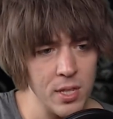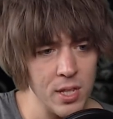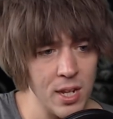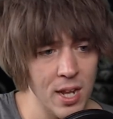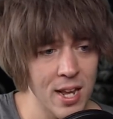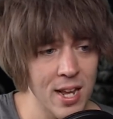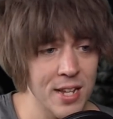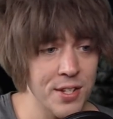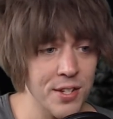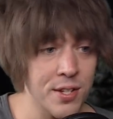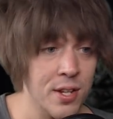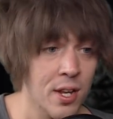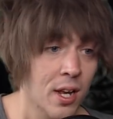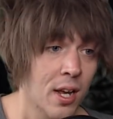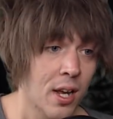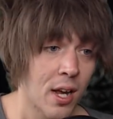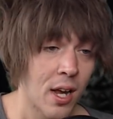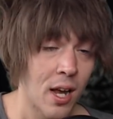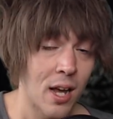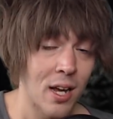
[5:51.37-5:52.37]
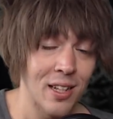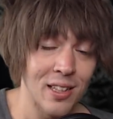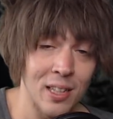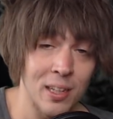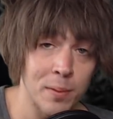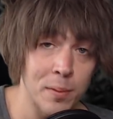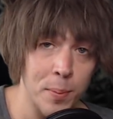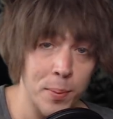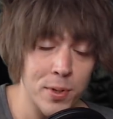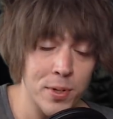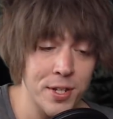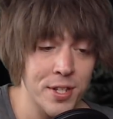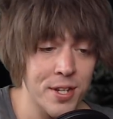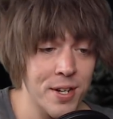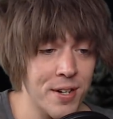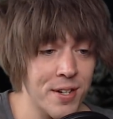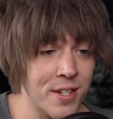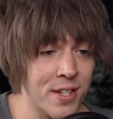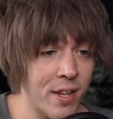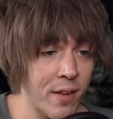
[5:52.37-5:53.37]
His limit burst
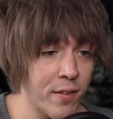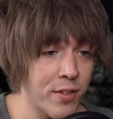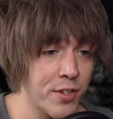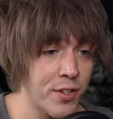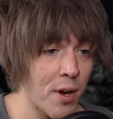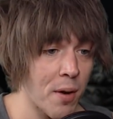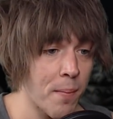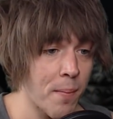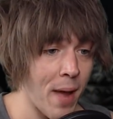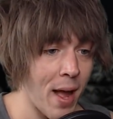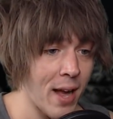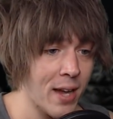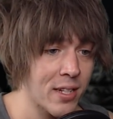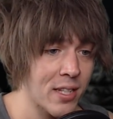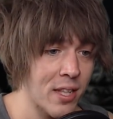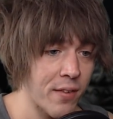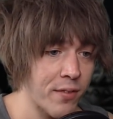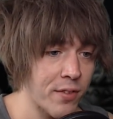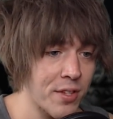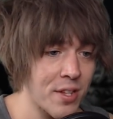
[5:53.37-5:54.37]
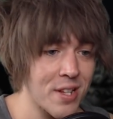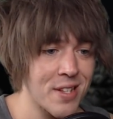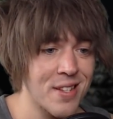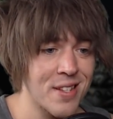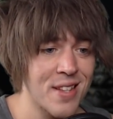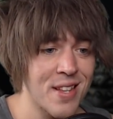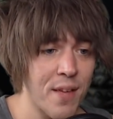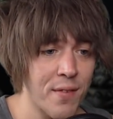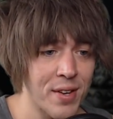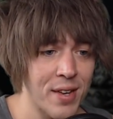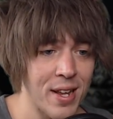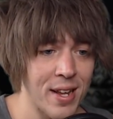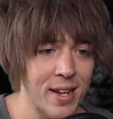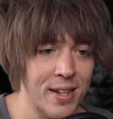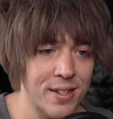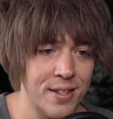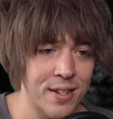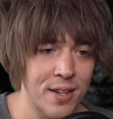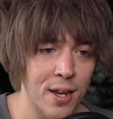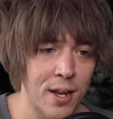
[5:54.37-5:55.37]
here, 7-star max levels, a
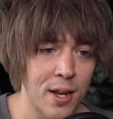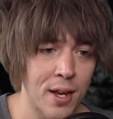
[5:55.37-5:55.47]
7-hit,